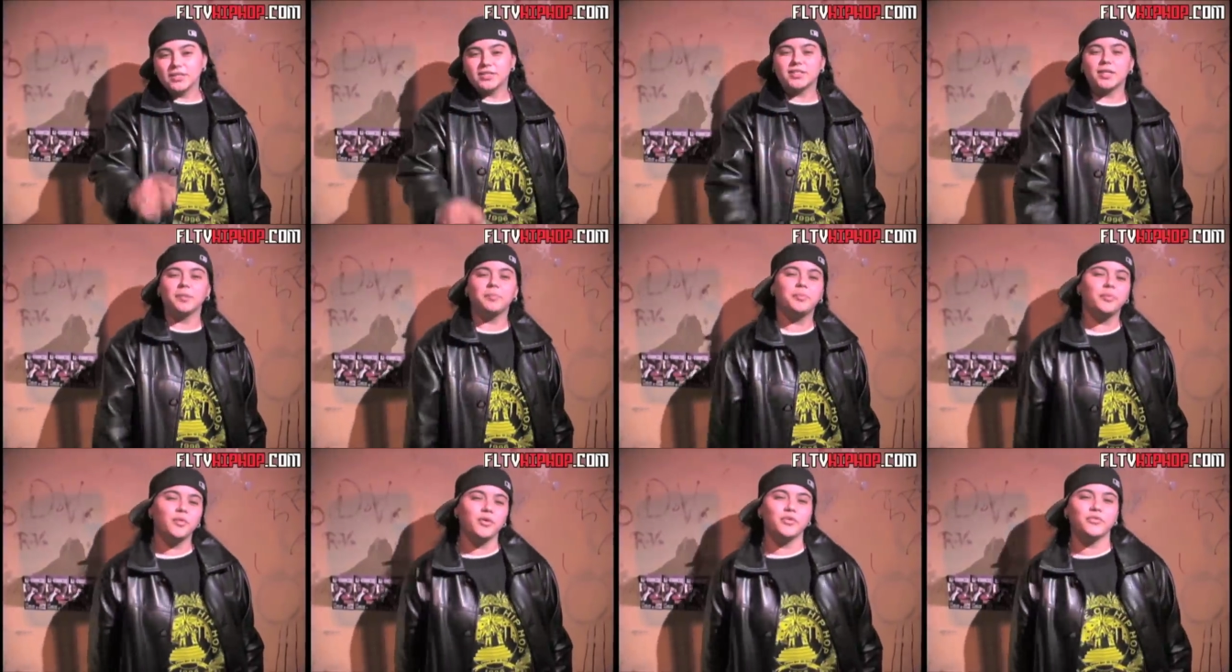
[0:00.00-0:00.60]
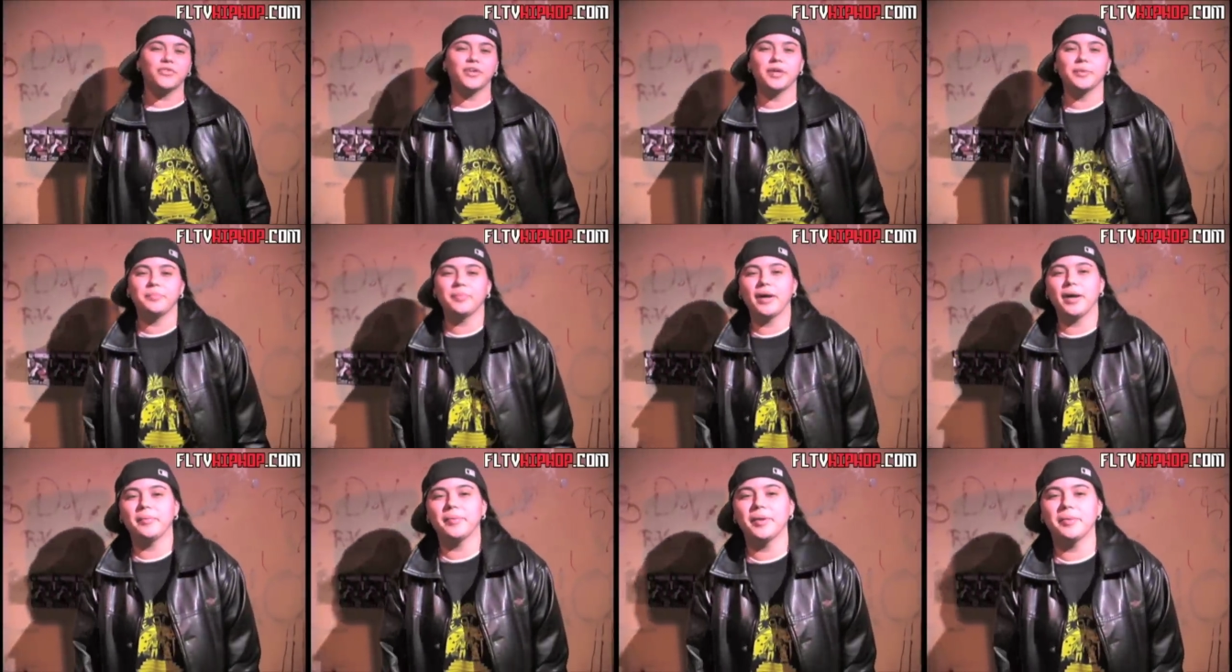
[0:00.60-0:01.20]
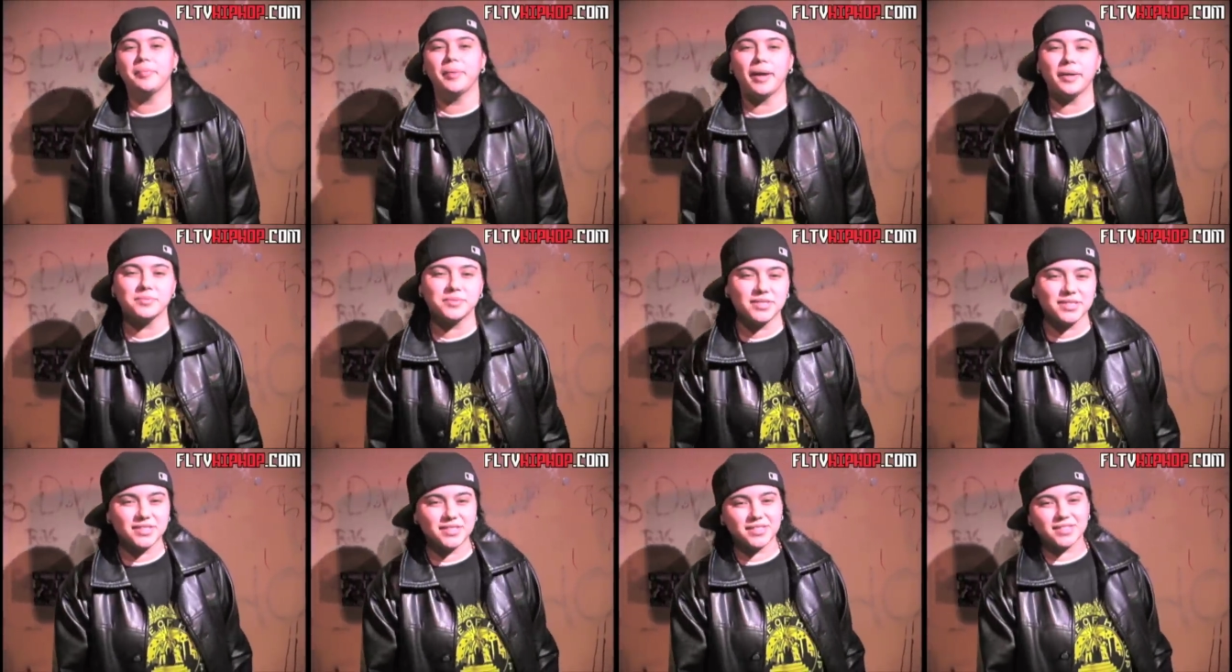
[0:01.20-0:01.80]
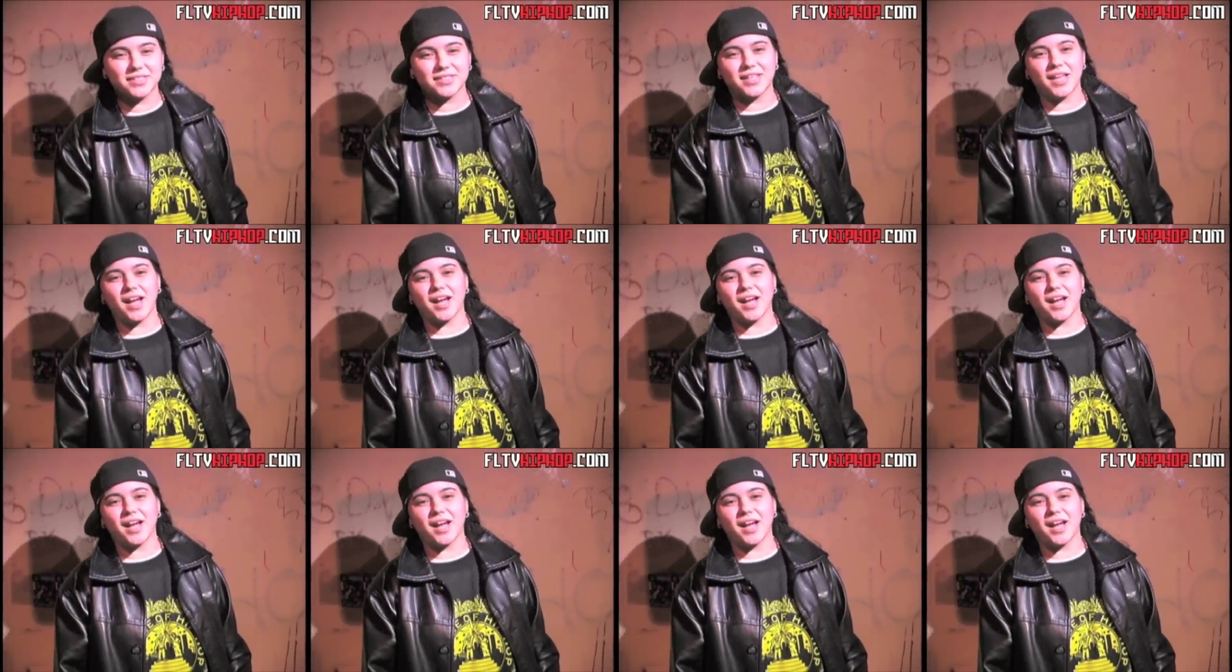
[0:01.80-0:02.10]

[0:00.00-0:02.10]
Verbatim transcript: Temple of Hip Hop, City